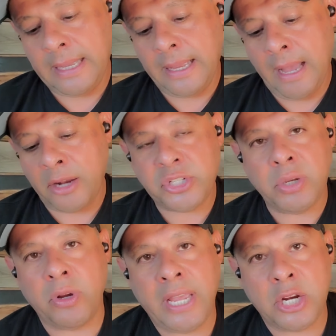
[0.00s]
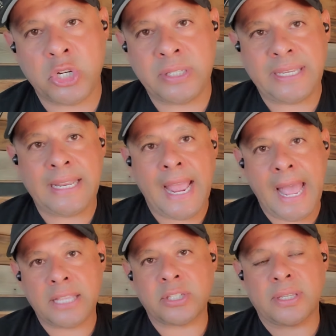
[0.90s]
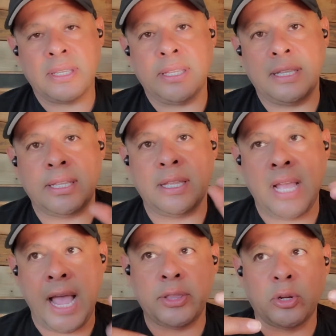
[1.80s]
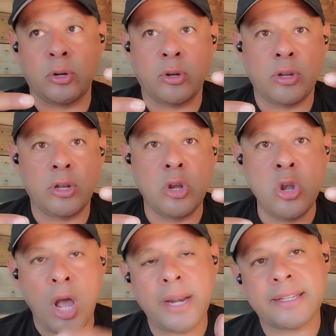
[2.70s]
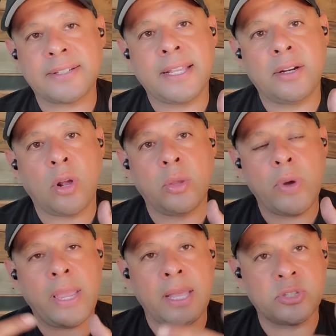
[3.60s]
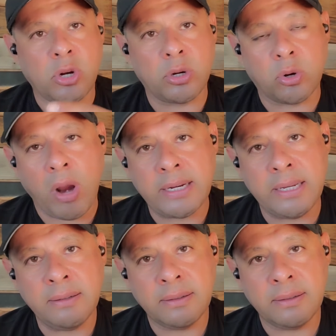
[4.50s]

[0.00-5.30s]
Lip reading: on 2 occasions it has either not extended all the way and started grinding,